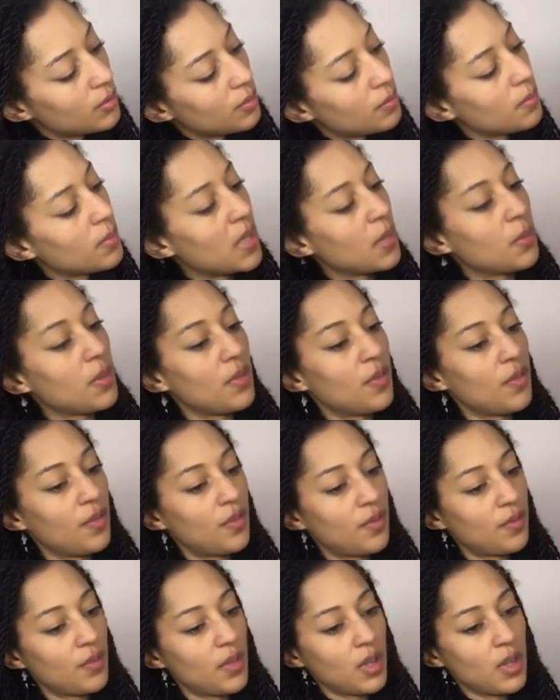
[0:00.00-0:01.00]
maybe
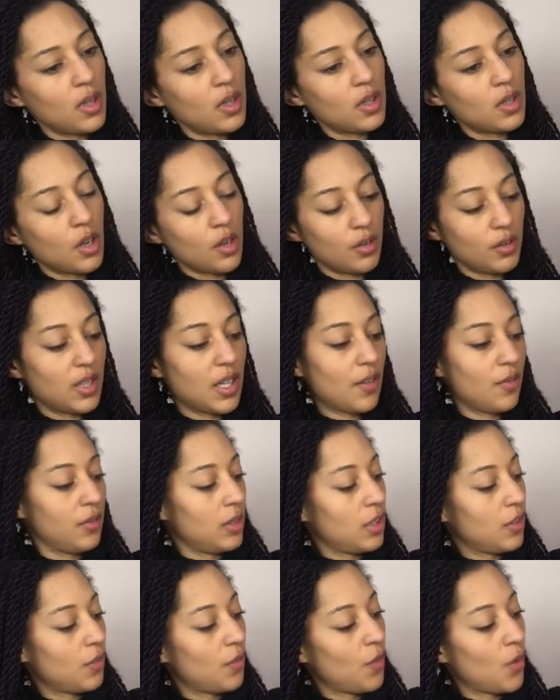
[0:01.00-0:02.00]
four? no,
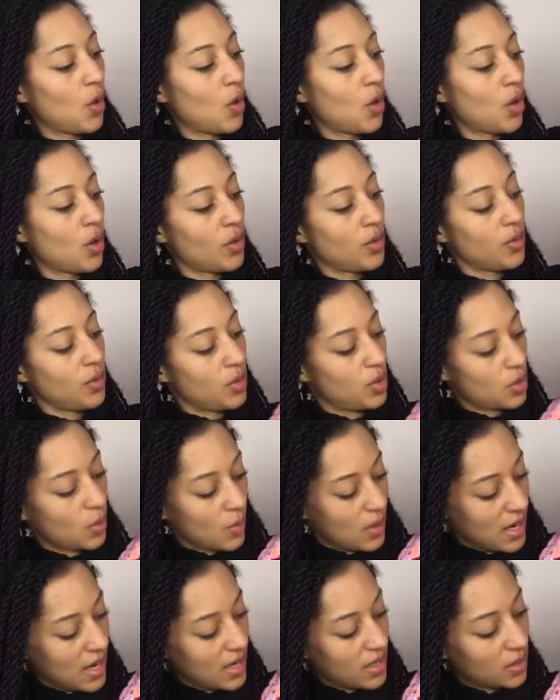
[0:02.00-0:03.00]
definitely four
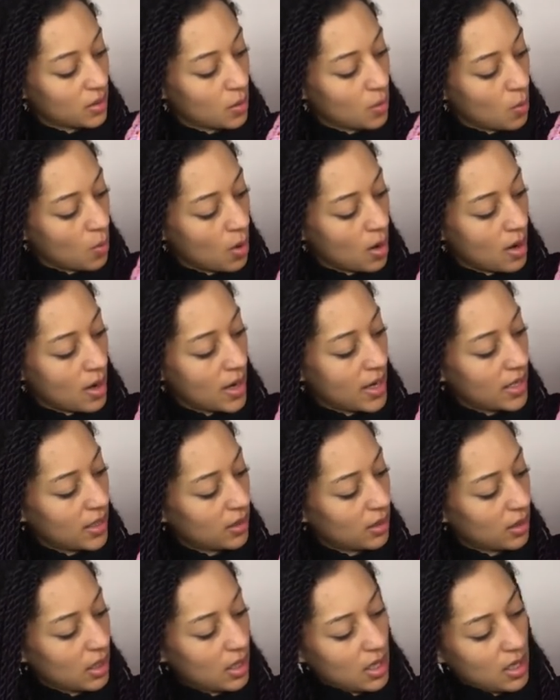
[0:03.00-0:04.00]
squares wide.